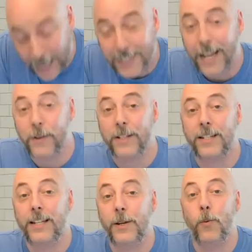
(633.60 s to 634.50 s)
out in a
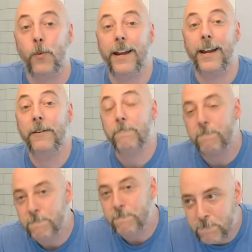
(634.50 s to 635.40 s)
sleek way.
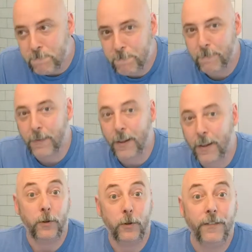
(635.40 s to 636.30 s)
I will
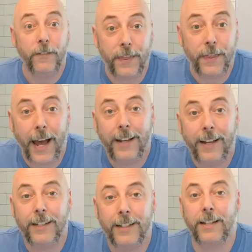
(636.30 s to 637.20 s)
give it that.
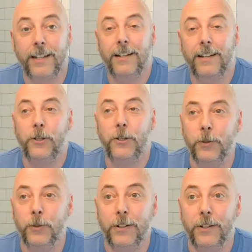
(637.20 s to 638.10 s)
It's a
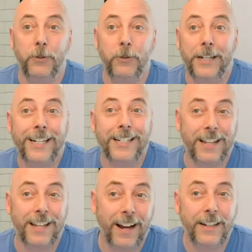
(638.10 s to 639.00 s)
unique
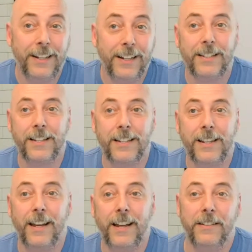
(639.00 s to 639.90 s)
design. It's
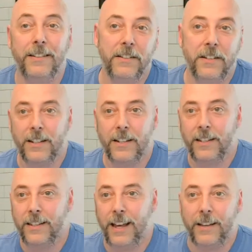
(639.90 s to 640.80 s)
got
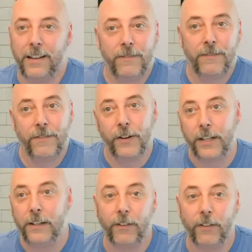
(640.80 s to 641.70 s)
that funky
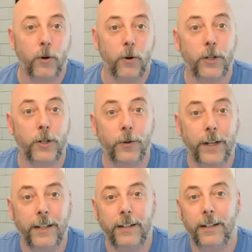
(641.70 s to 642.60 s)
flow to
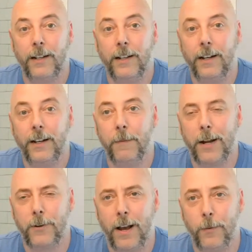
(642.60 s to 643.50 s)
it. I don't know
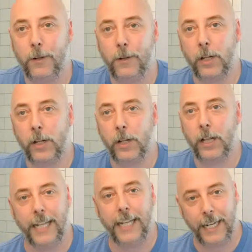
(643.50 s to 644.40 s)
how well it'll clean
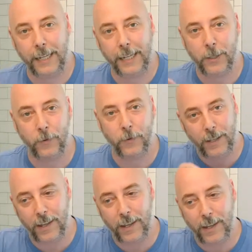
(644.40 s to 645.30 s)
getting in between the
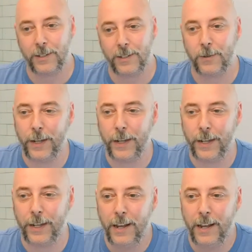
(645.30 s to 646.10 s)
things, but